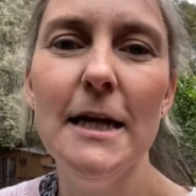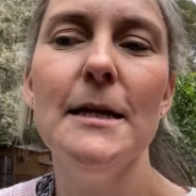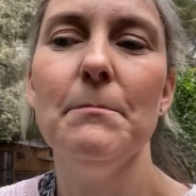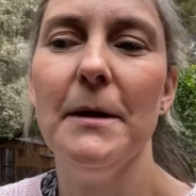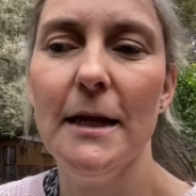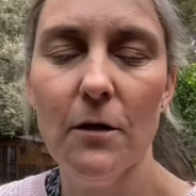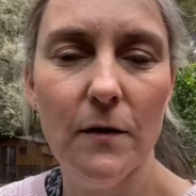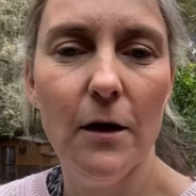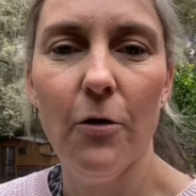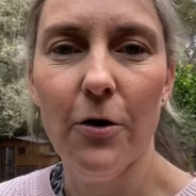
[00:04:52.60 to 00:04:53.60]
being on
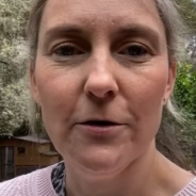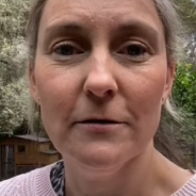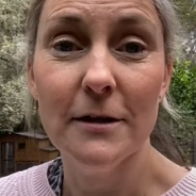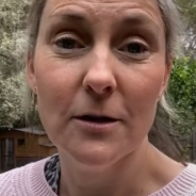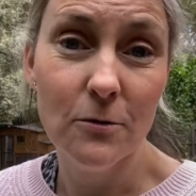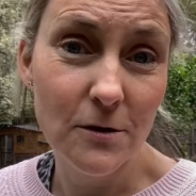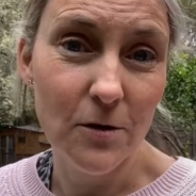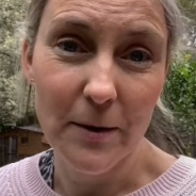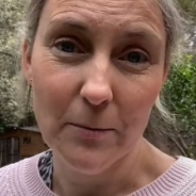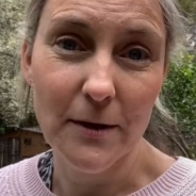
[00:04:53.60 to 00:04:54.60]
their own can also
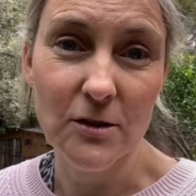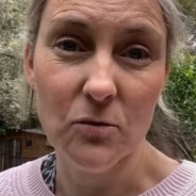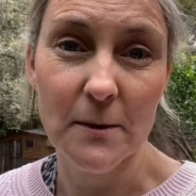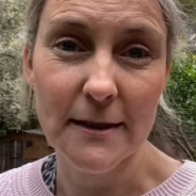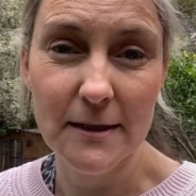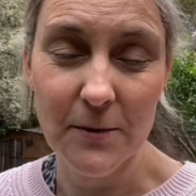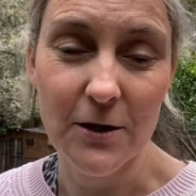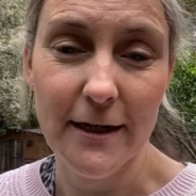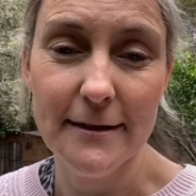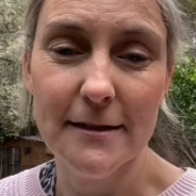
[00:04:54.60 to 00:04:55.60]
be a pleasurable
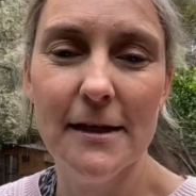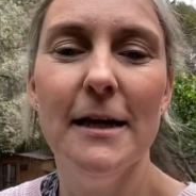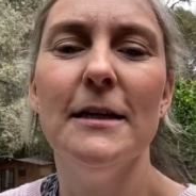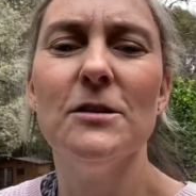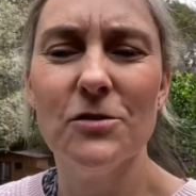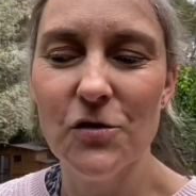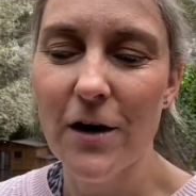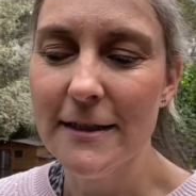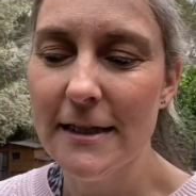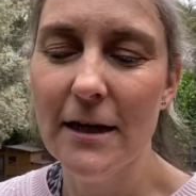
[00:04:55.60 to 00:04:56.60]
experience. So
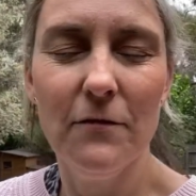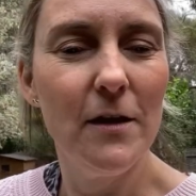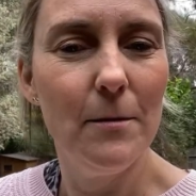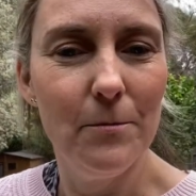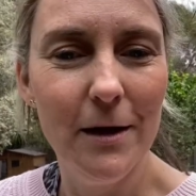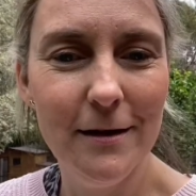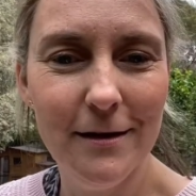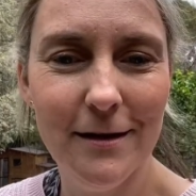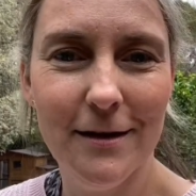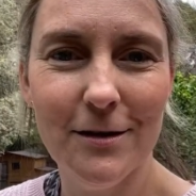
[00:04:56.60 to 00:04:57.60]
trying to give them
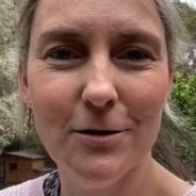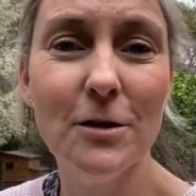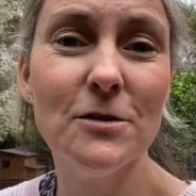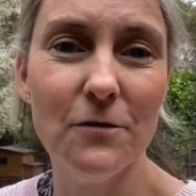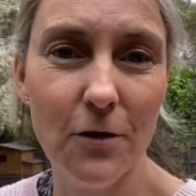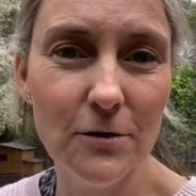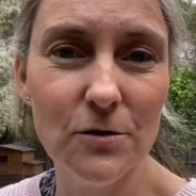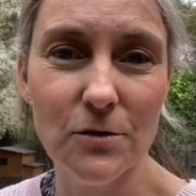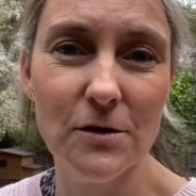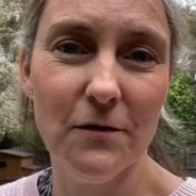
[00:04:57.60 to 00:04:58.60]
lots of those
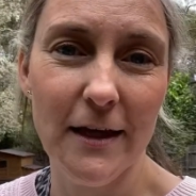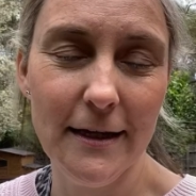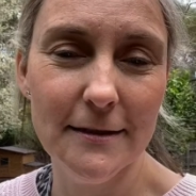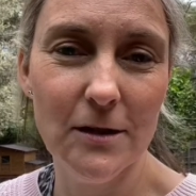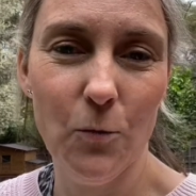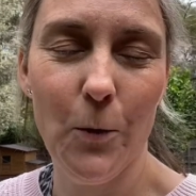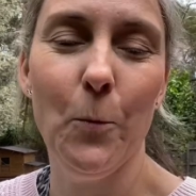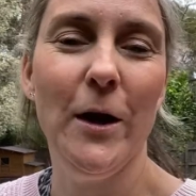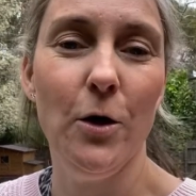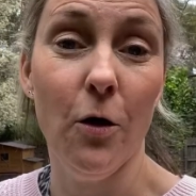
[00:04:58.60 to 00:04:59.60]
sorts of things when
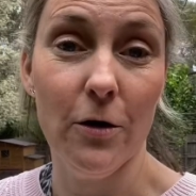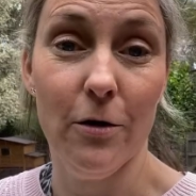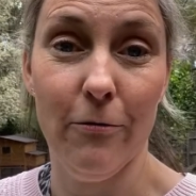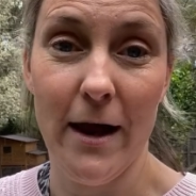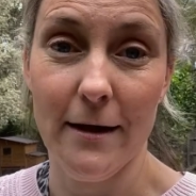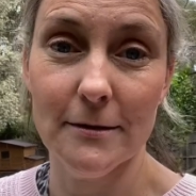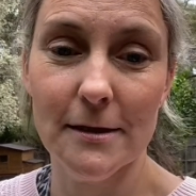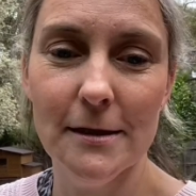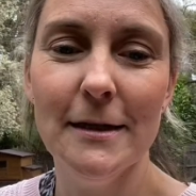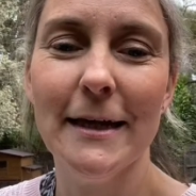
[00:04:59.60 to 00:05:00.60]
we're not around
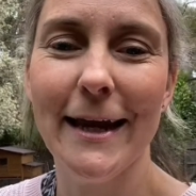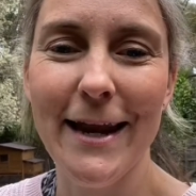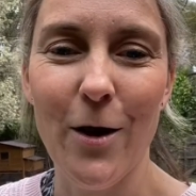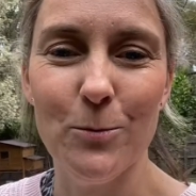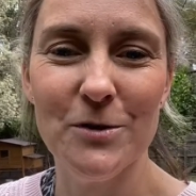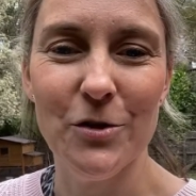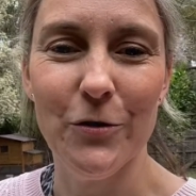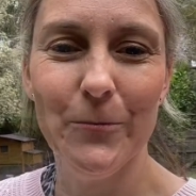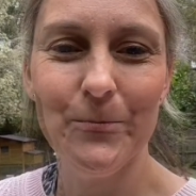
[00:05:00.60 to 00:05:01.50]
can help too.